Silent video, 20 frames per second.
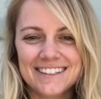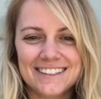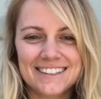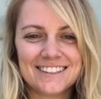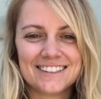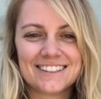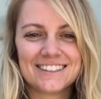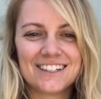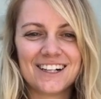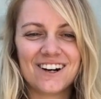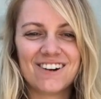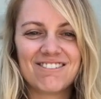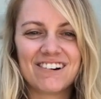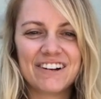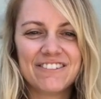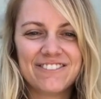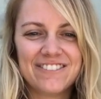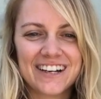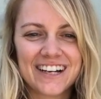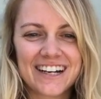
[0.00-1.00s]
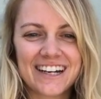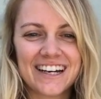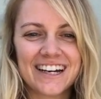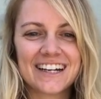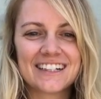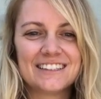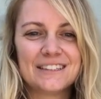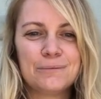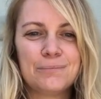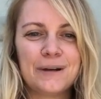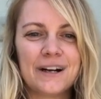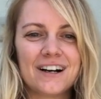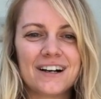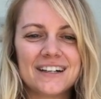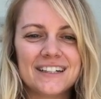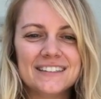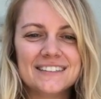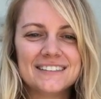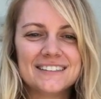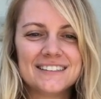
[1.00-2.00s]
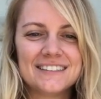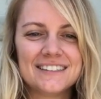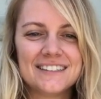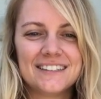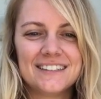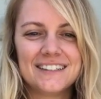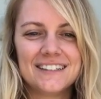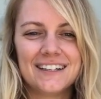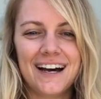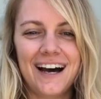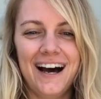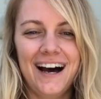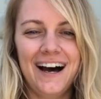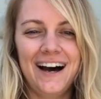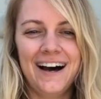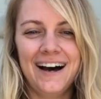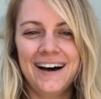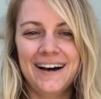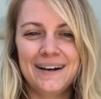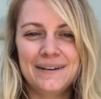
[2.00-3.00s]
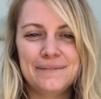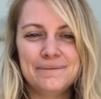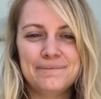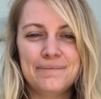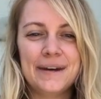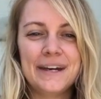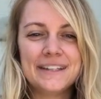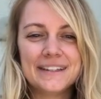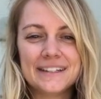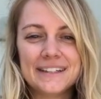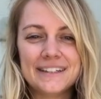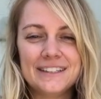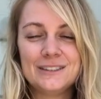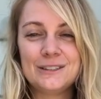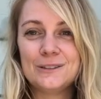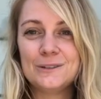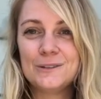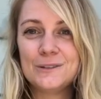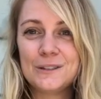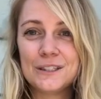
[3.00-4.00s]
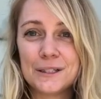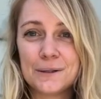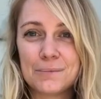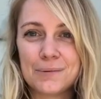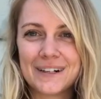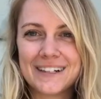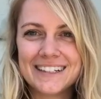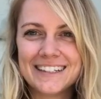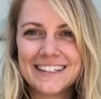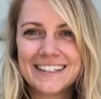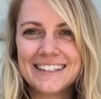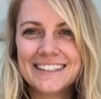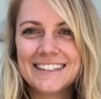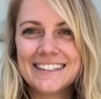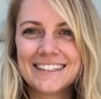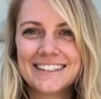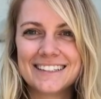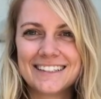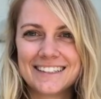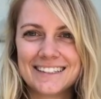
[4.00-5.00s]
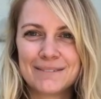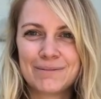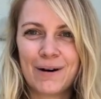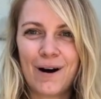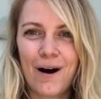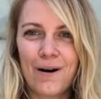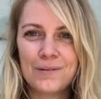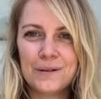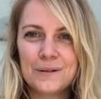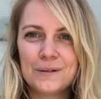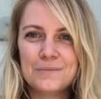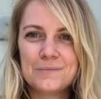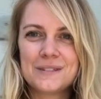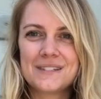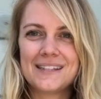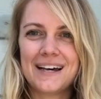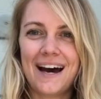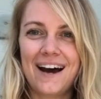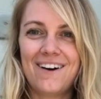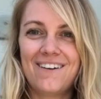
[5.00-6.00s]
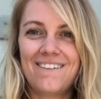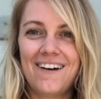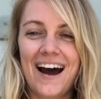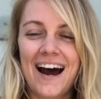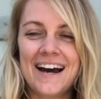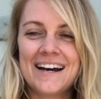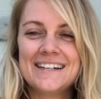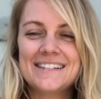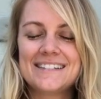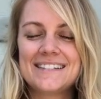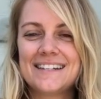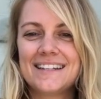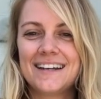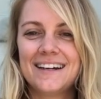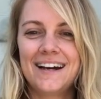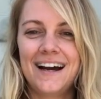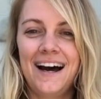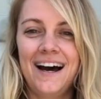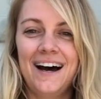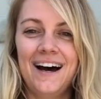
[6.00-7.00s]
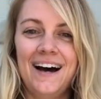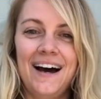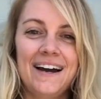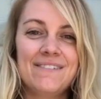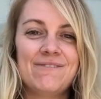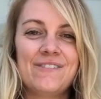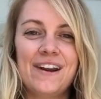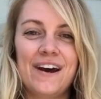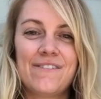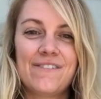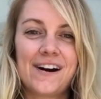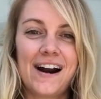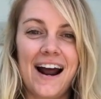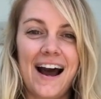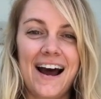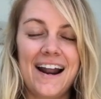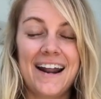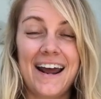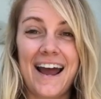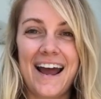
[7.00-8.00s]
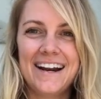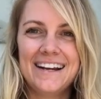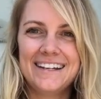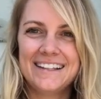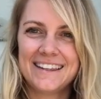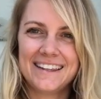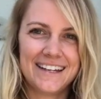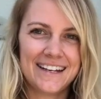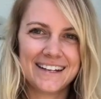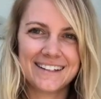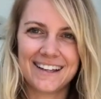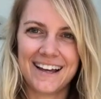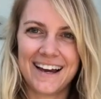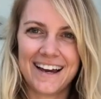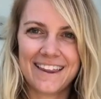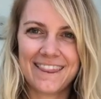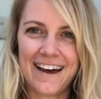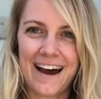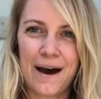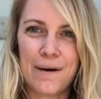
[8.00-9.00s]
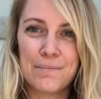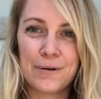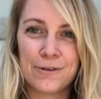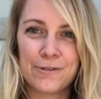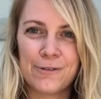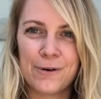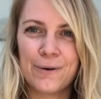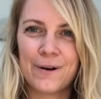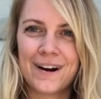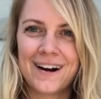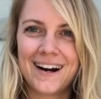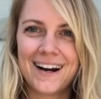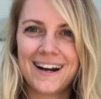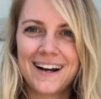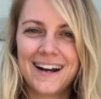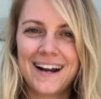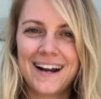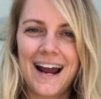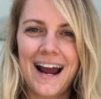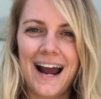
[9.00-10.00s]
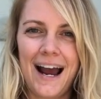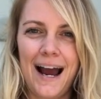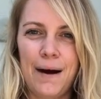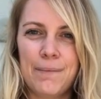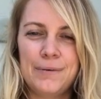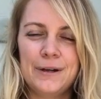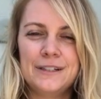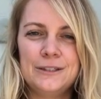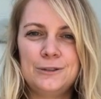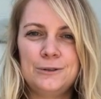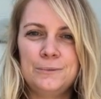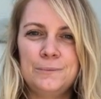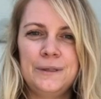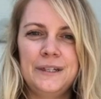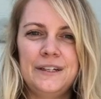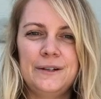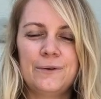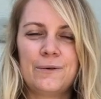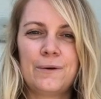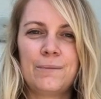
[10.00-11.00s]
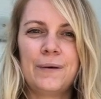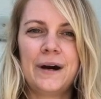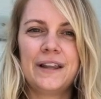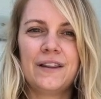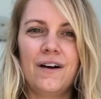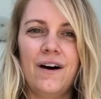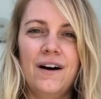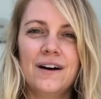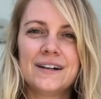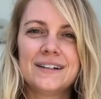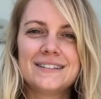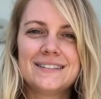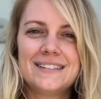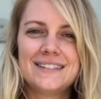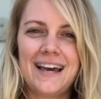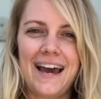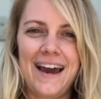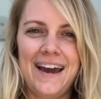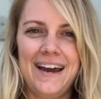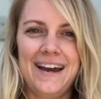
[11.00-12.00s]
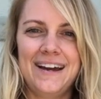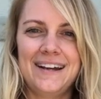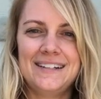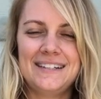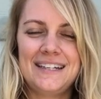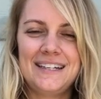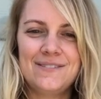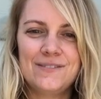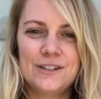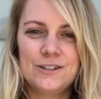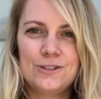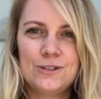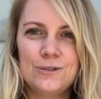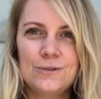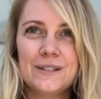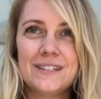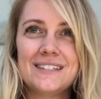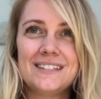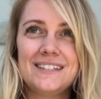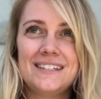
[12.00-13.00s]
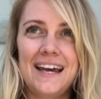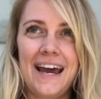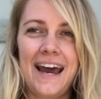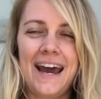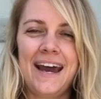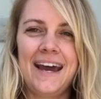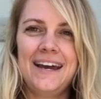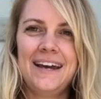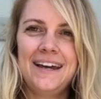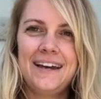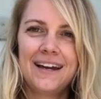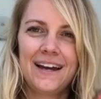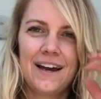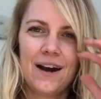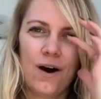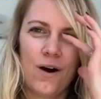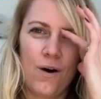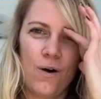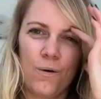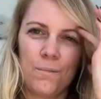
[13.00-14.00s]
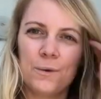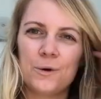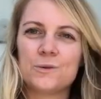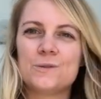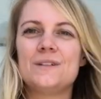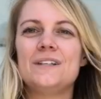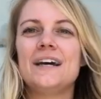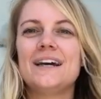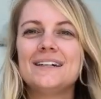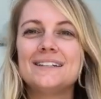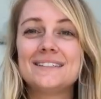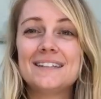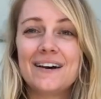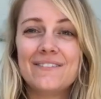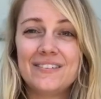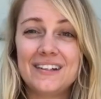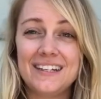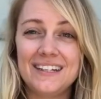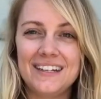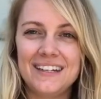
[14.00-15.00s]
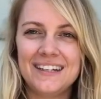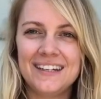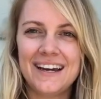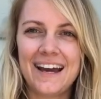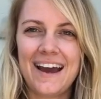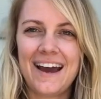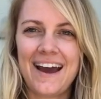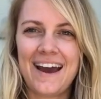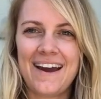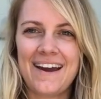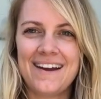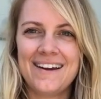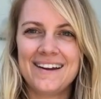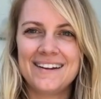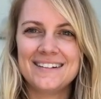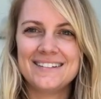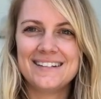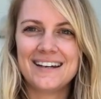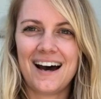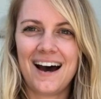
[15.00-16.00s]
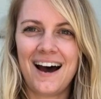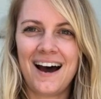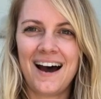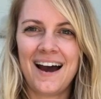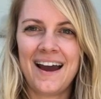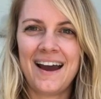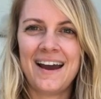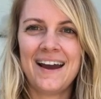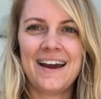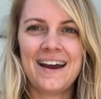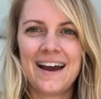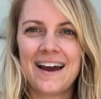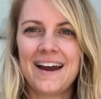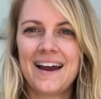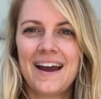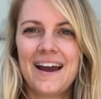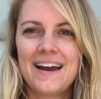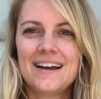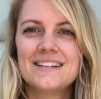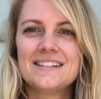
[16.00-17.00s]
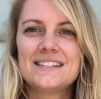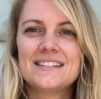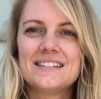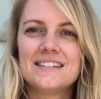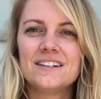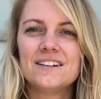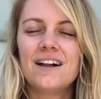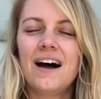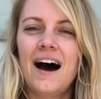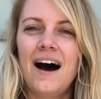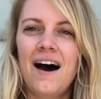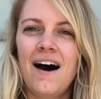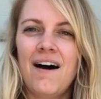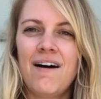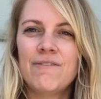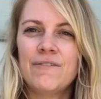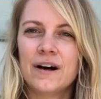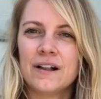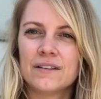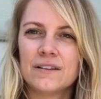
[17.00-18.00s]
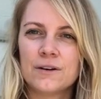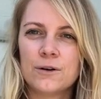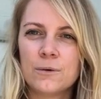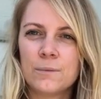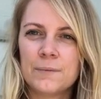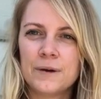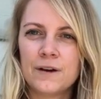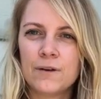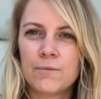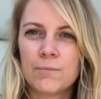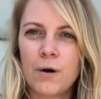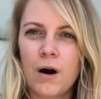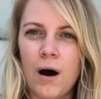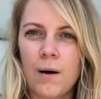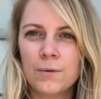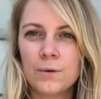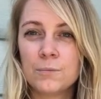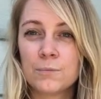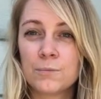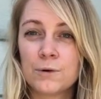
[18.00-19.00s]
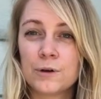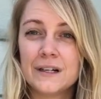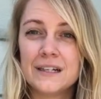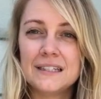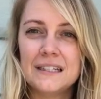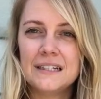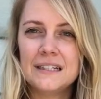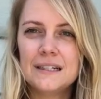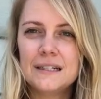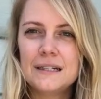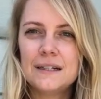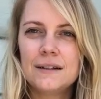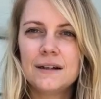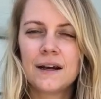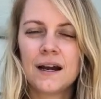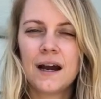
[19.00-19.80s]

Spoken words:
just horrific experience, mainly due to the breathing problems that arised. I've never had anything like that before happen to me or my lungs, and even to this day, almost day 70, and I still have a little bit of problem breathing.